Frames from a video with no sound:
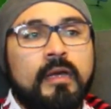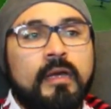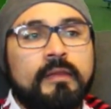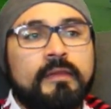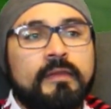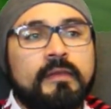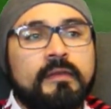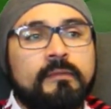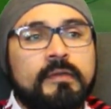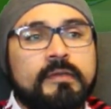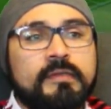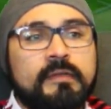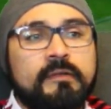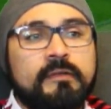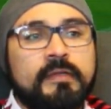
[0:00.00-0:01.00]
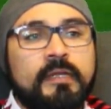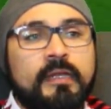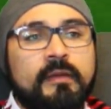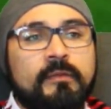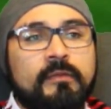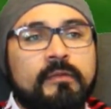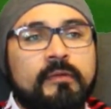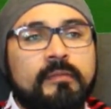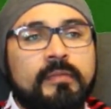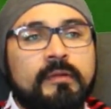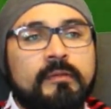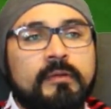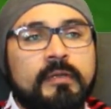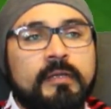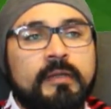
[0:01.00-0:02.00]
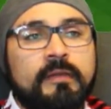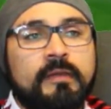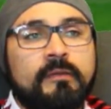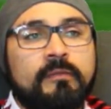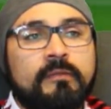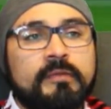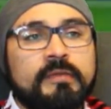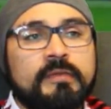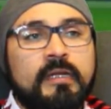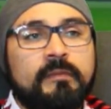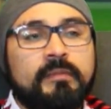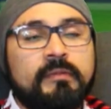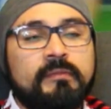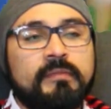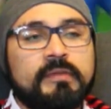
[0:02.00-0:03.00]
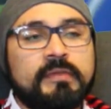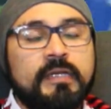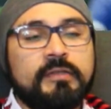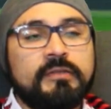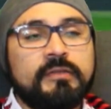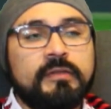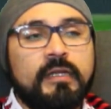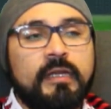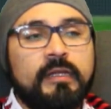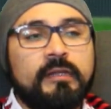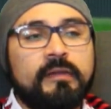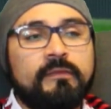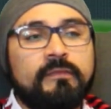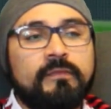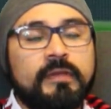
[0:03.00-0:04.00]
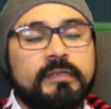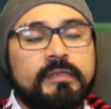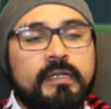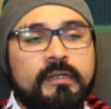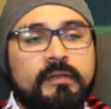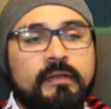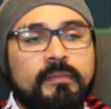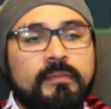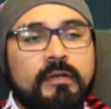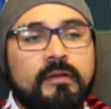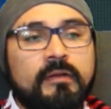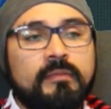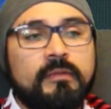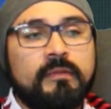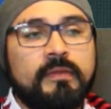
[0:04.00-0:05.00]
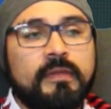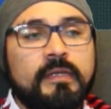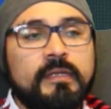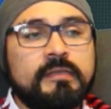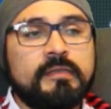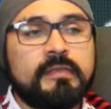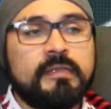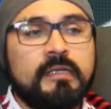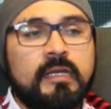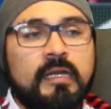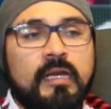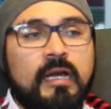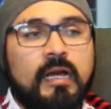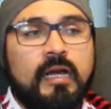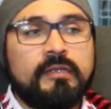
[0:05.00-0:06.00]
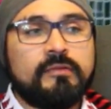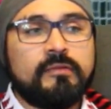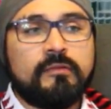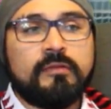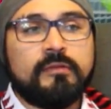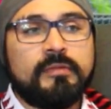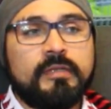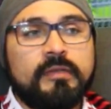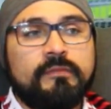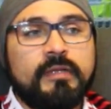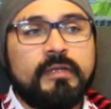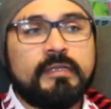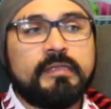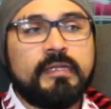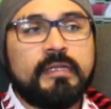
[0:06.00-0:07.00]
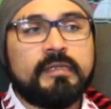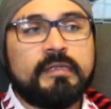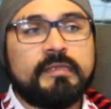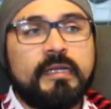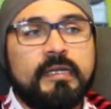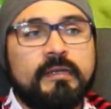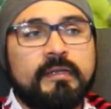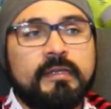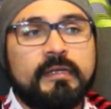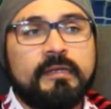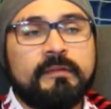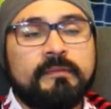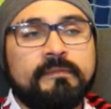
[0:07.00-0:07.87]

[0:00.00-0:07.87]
I think the Barcelona game could have been one. I think we were sloppy in possession, and if we tighten up a couple of things, I totally believe we can take the second leg.